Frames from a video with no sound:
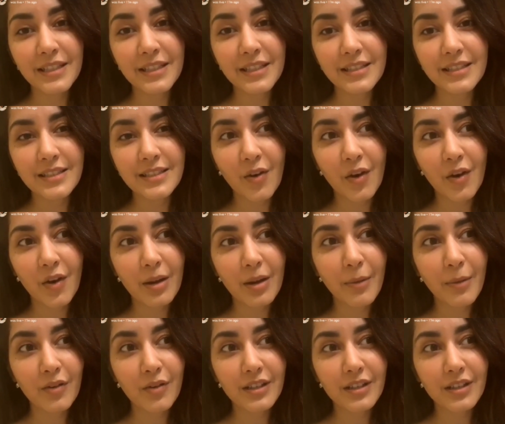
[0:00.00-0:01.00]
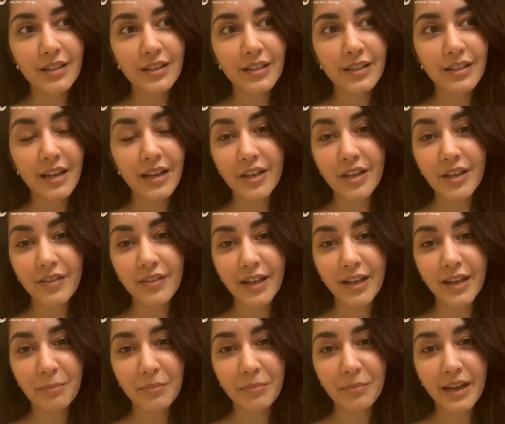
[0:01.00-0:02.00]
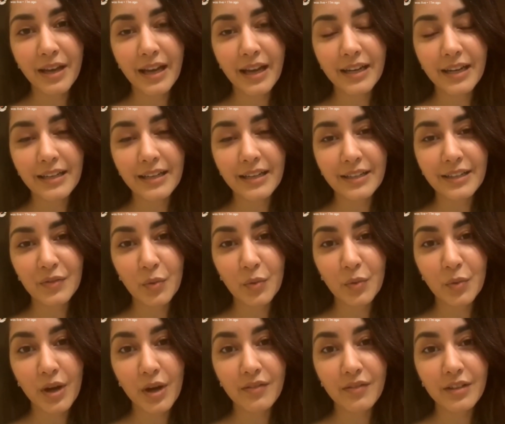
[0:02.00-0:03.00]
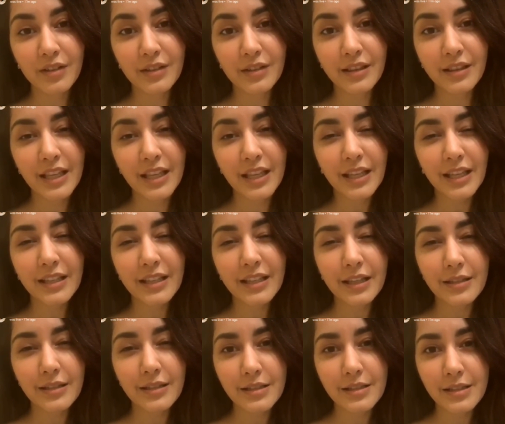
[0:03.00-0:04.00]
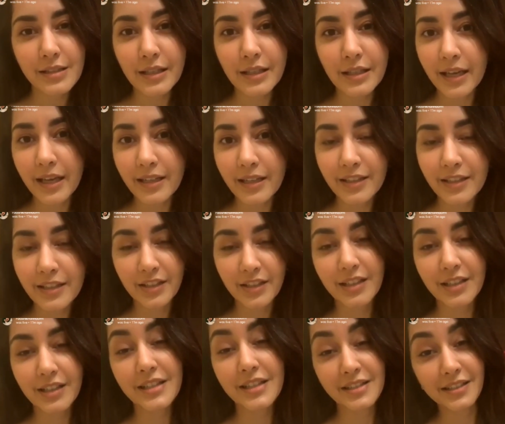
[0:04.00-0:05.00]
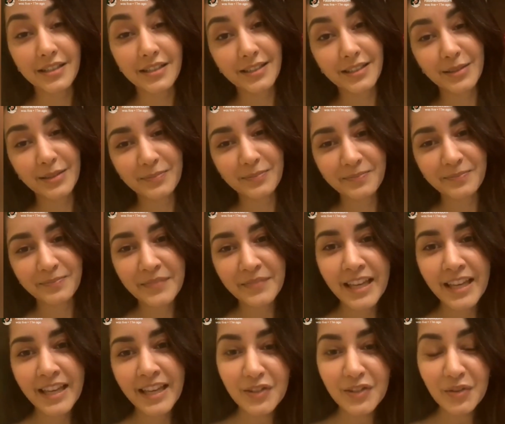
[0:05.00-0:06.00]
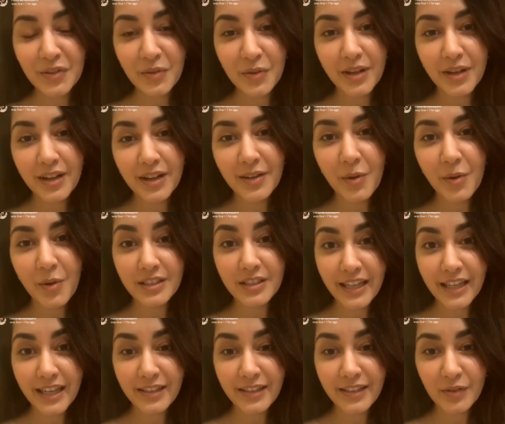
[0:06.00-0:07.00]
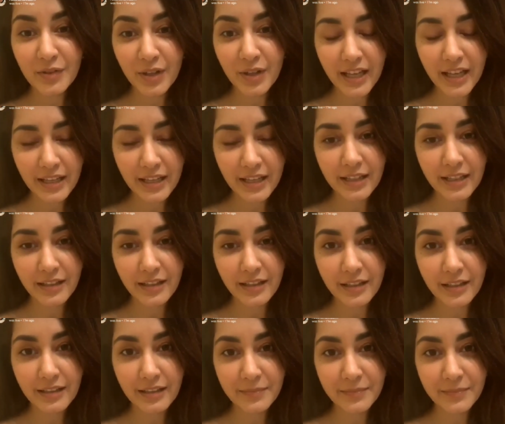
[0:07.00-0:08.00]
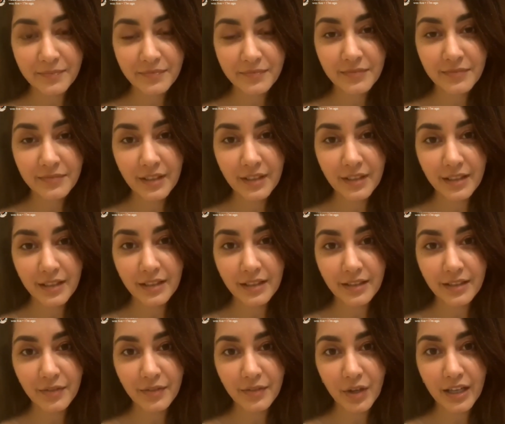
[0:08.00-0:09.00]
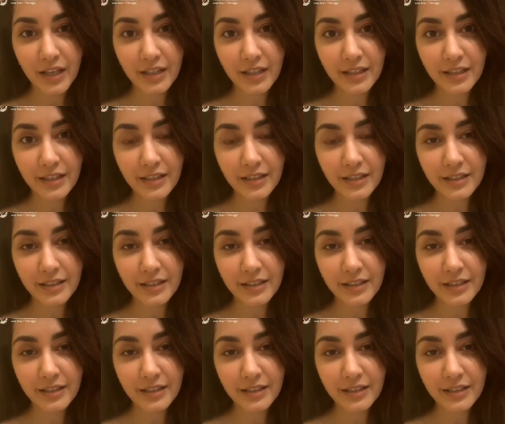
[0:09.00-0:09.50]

It's all about never giving up, and if you ever think that this is the end, it really isn't. So watch that if you like crime